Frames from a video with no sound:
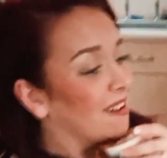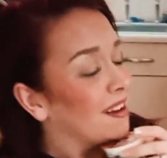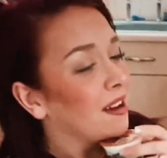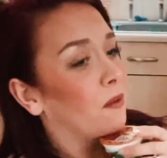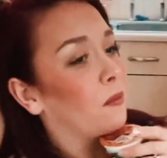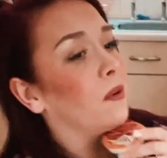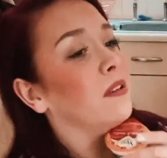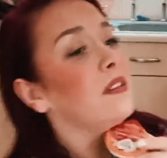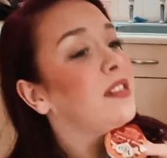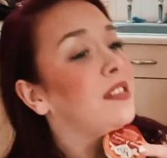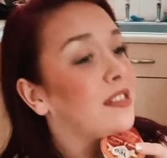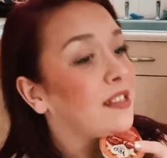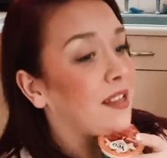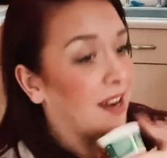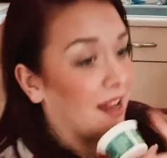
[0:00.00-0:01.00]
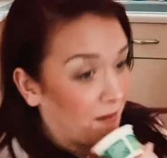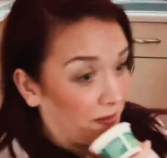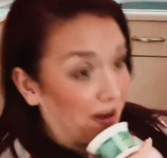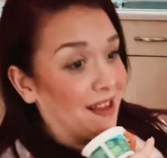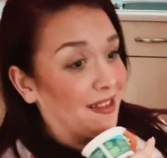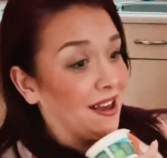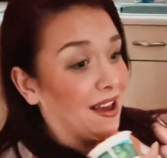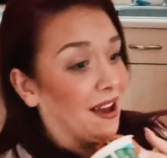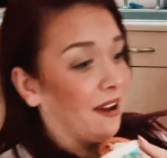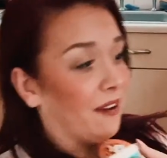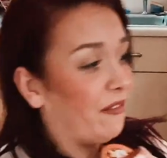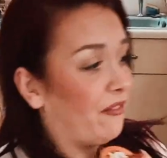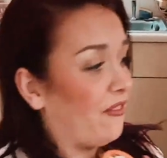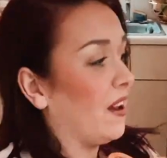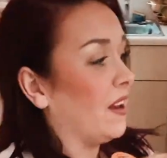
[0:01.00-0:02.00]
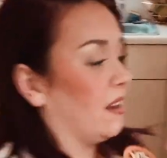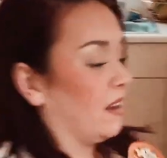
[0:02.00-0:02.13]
One slip like that, I fell and I